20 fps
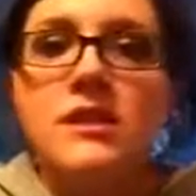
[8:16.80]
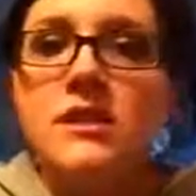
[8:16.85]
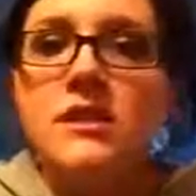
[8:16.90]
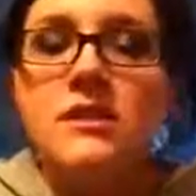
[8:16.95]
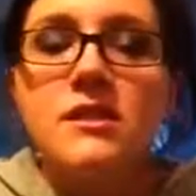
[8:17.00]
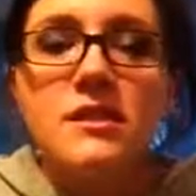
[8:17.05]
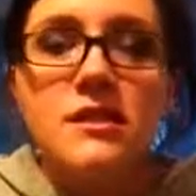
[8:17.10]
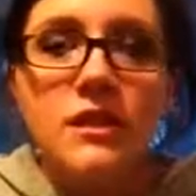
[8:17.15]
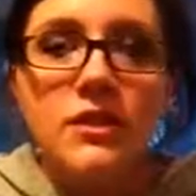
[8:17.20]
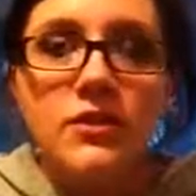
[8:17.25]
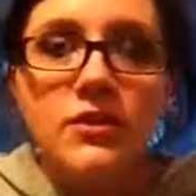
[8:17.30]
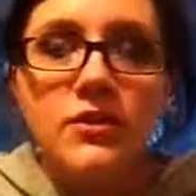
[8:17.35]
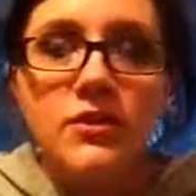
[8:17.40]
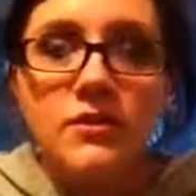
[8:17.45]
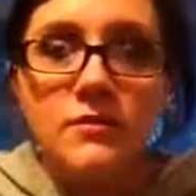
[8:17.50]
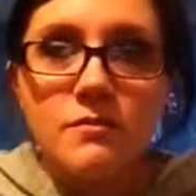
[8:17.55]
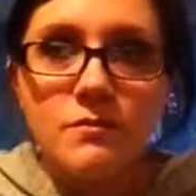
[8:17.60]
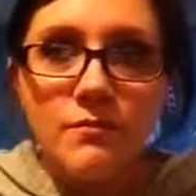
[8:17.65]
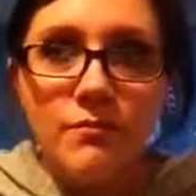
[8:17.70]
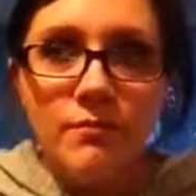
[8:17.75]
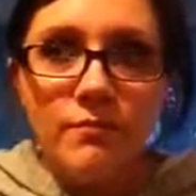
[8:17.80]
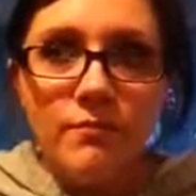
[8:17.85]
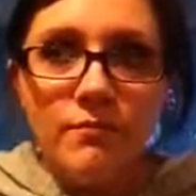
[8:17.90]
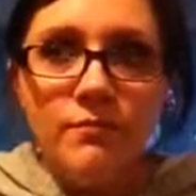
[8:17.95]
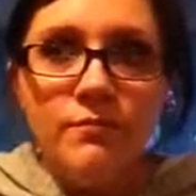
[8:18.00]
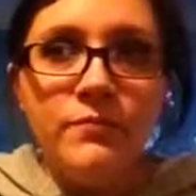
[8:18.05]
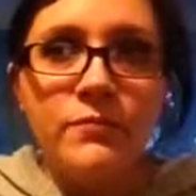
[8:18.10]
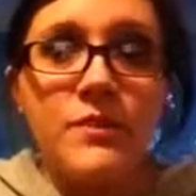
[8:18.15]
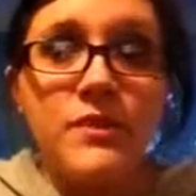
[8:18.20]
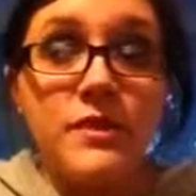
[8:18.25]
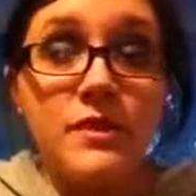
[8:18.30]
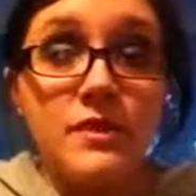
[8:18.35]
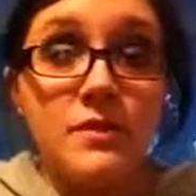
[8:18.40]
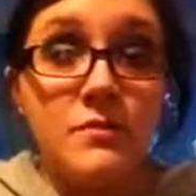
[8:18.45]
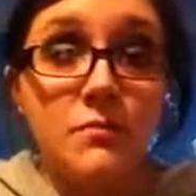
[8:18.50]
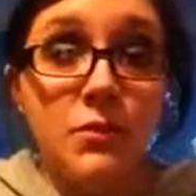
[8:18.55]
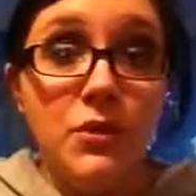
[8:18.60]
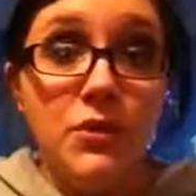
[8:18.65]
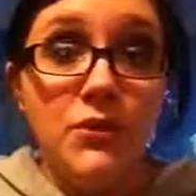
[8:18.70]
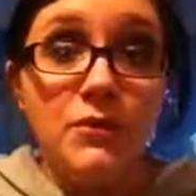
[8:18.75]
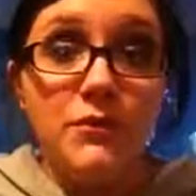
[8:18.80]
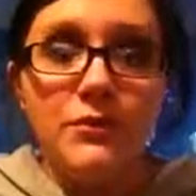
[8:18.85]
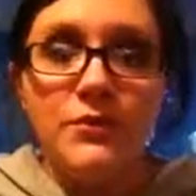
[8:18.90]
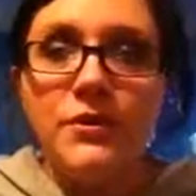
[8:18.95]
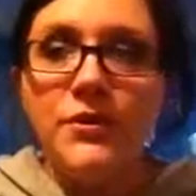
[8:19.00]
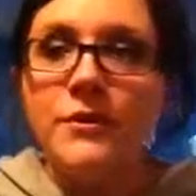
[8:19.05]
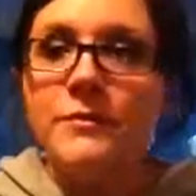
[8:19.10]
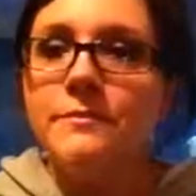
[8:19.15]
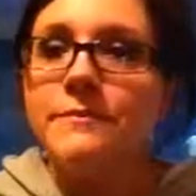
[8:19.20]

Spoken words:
Still smooth,